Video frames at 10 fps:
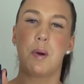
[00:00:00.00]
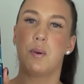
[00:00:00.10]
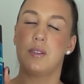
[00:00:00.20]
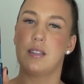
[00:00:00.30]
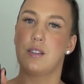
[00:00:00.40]
I
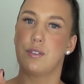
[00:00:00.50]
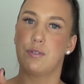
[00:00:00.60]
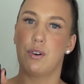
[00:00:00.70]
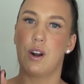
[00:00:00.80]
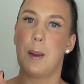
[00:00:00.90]
was in
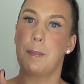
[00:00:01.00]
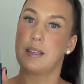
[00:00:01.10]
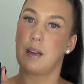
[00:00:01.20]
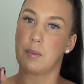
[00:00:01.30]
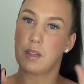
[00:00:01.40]
Sephora, I
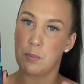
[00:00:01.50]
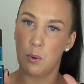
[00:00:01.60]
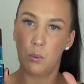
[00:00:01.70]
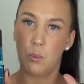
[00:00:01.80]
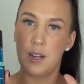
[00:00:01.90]
picked up the
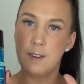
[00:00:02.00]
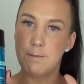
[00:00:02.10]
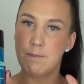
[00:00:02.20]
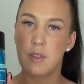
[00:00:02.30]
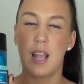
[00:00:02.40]
small one.